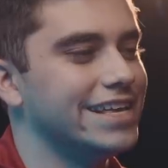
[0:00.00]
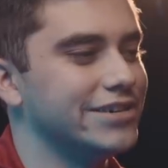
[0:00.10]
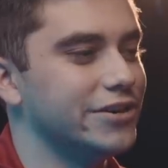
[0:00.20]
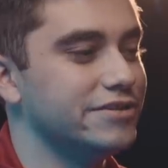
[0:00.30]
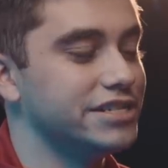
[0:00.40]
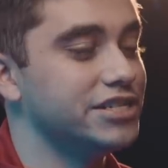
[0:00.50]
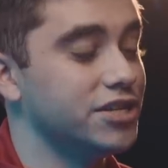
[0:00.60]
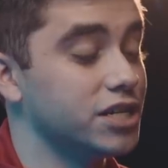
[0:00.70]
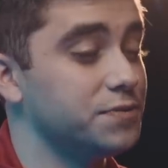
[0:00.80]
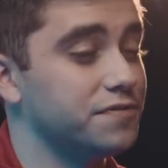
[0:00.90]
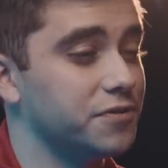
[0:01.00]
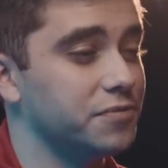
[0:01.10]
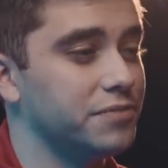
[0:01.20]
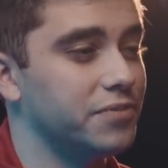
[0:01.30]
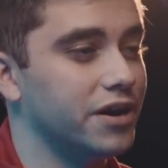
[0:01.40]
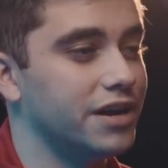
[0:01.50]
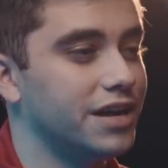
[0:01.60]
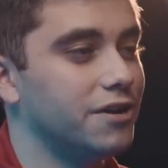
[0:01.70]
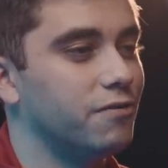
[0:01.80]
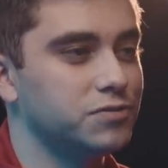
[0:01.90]
And so it was an adjustment for me. But
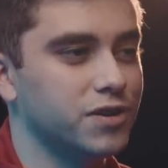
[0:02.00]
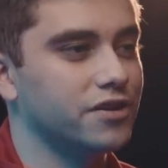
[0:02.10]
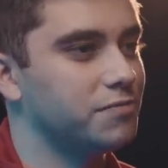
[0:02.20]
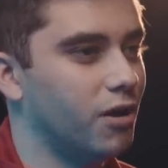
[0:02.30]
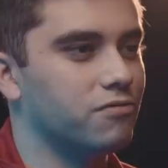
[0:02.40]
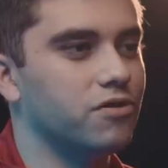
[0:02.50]
once we got the ball